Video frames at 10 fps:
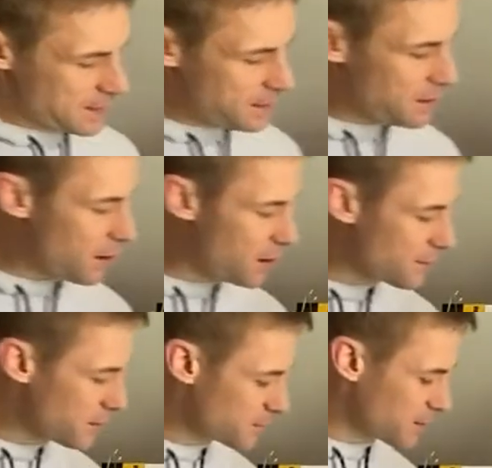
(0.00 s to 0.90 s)
And
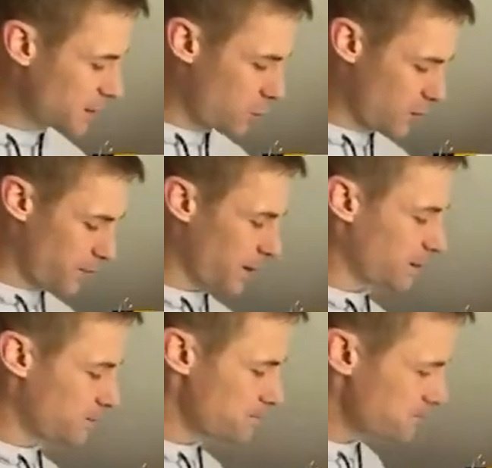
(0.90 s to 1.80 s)
on this
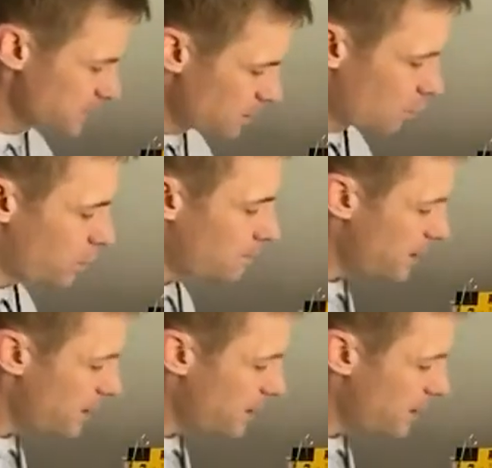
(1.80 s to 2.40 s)
equipping, what